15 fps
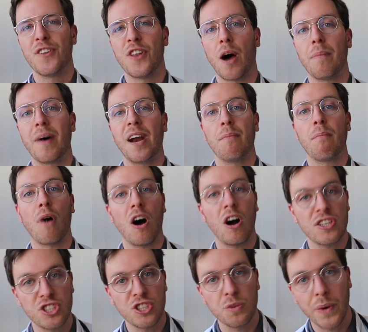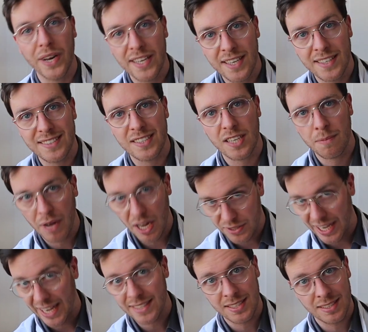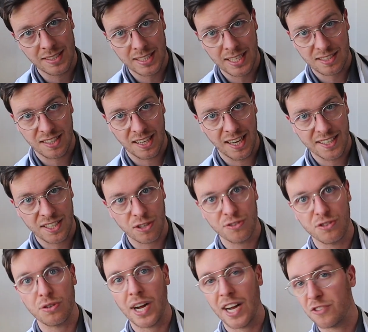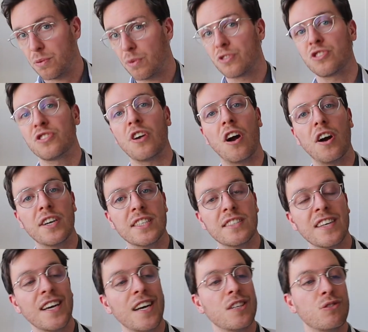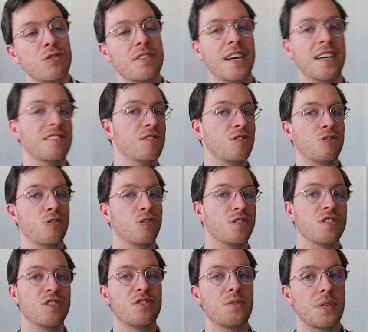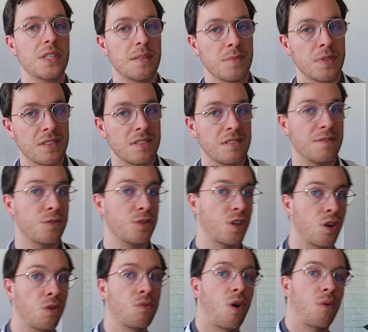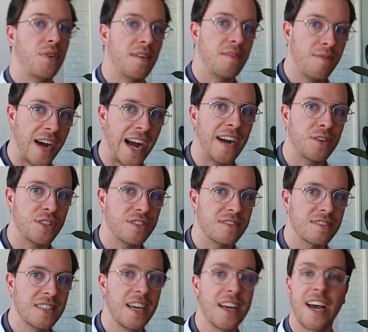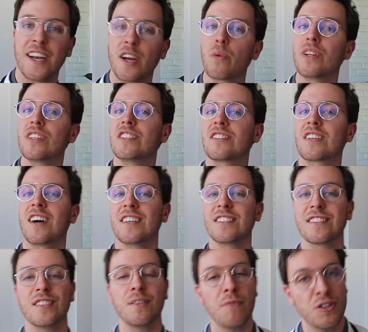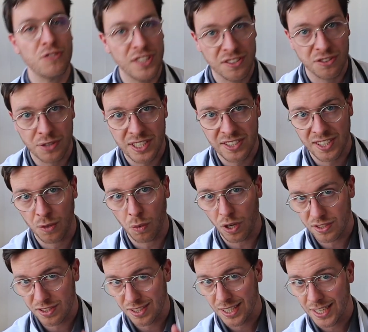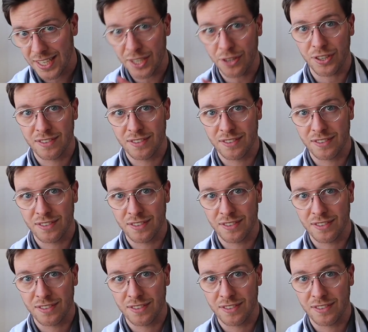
Now by March 20th, about 86 clinical trials were started to test a certain treatment for the coronavirus. And I will discuss the most interesting ones here.